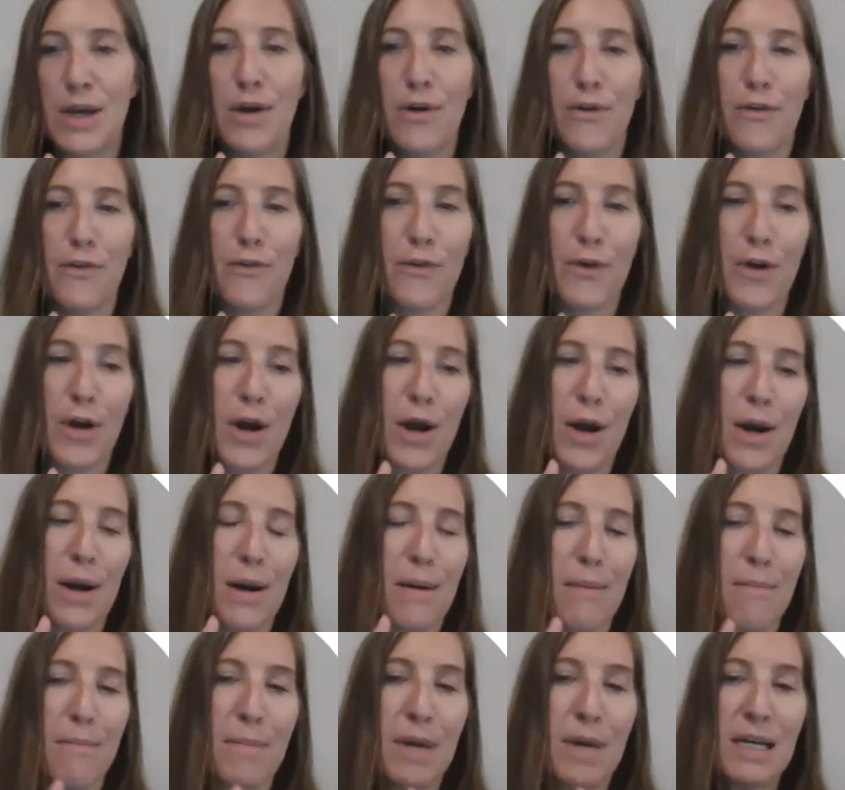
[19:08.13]

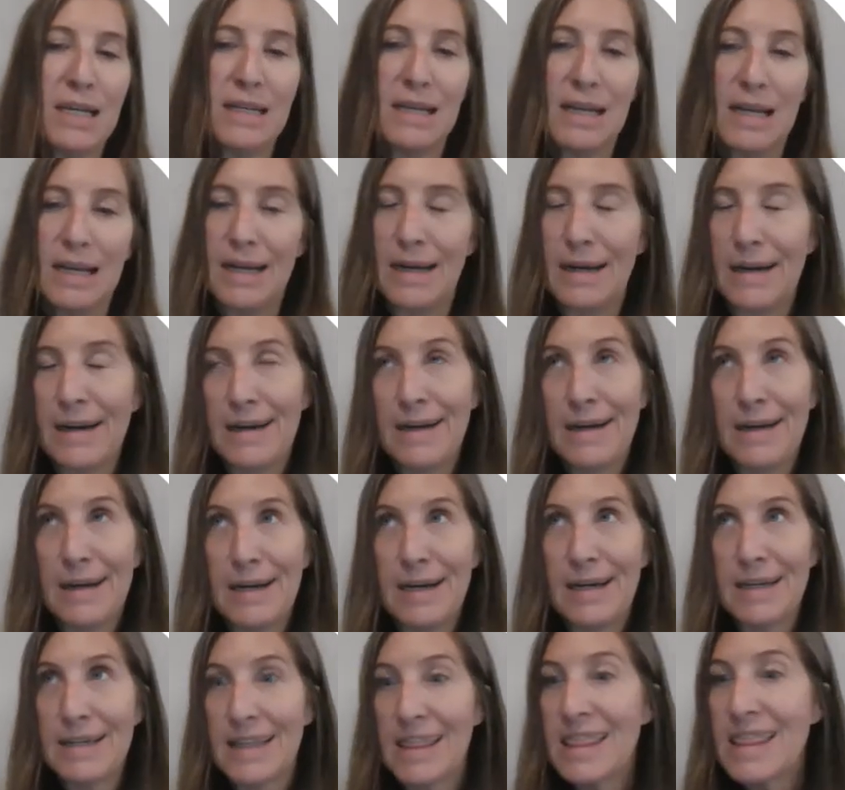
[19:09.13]
from
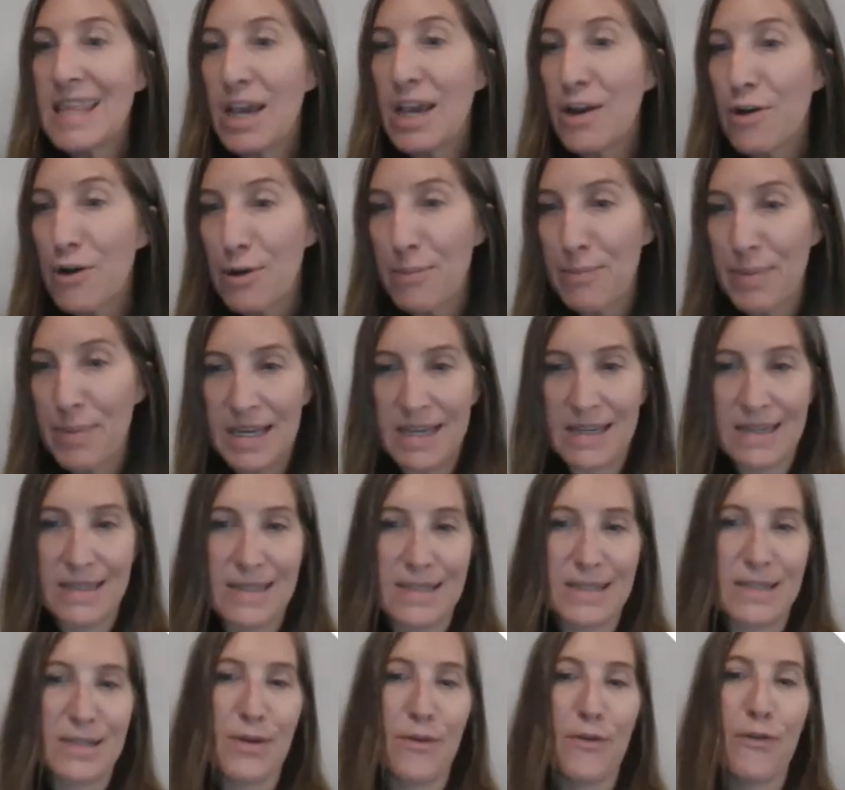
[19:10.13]

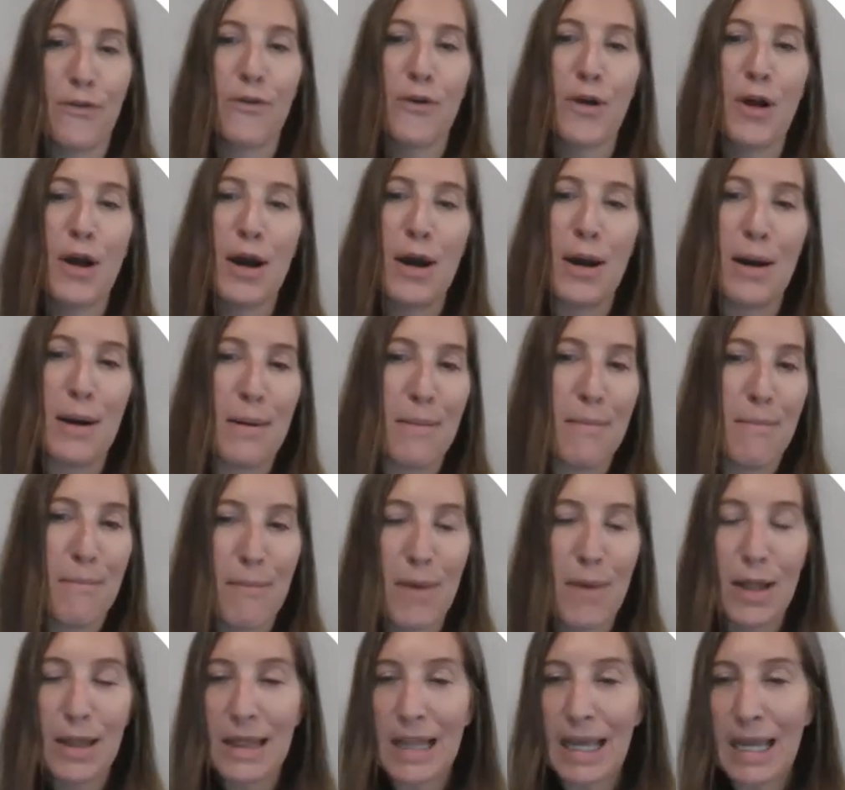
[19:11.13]
therapists,
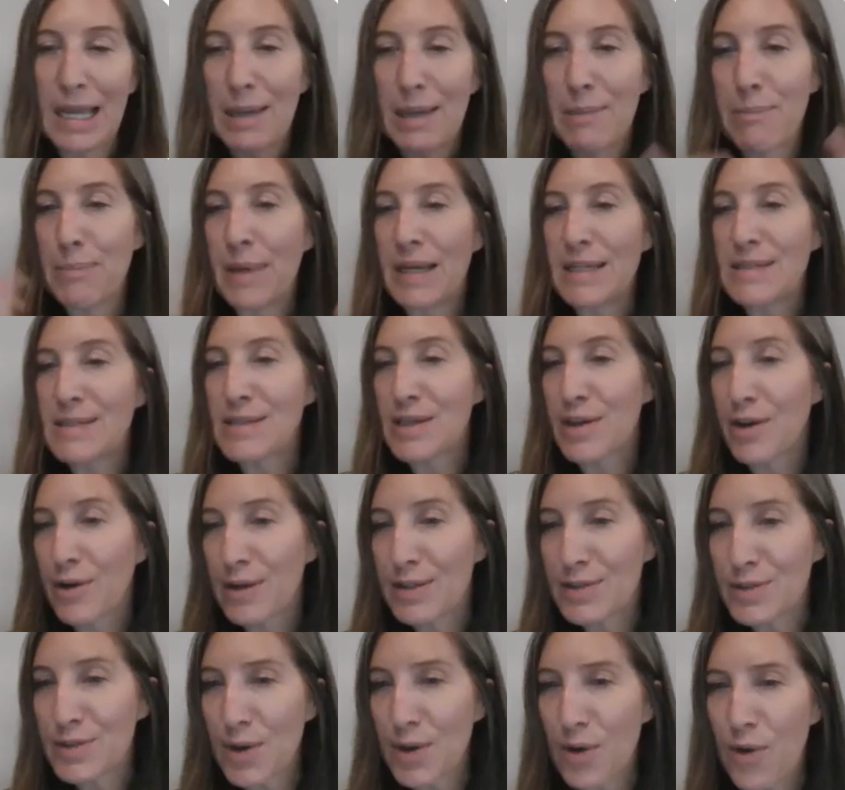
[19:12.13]
from like Best Care
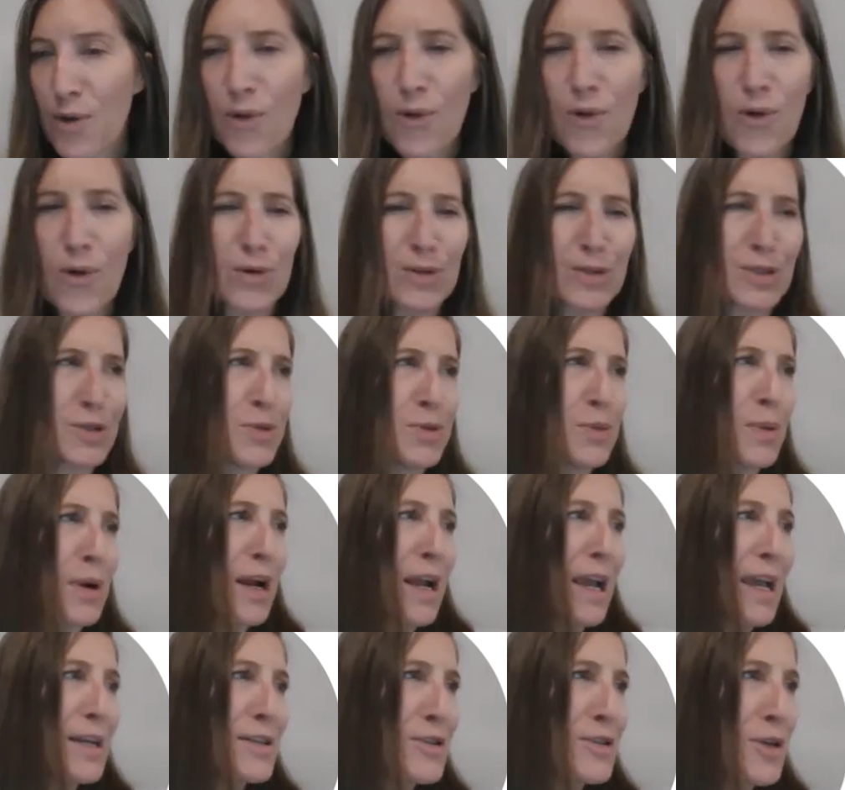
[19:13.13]
as a whole, to our
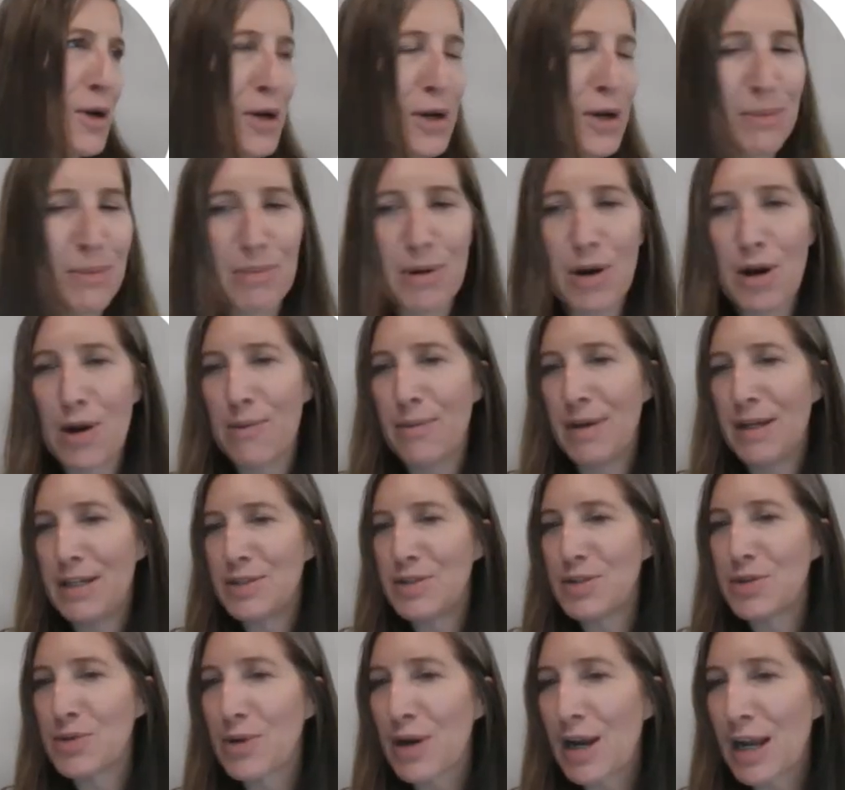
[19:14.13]
HR
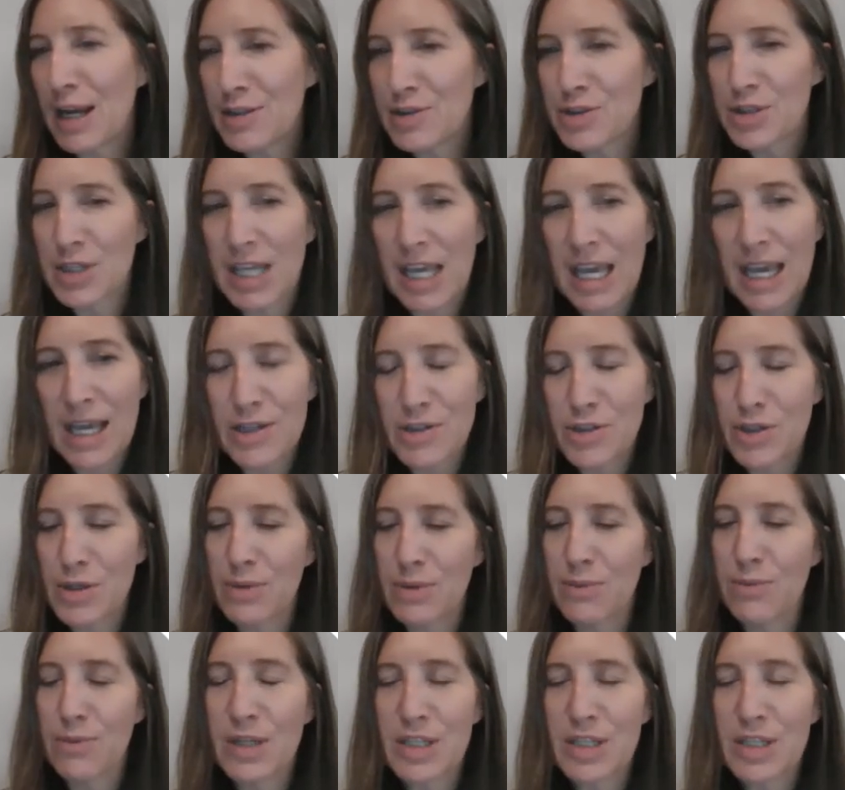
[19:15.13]
department, to our education.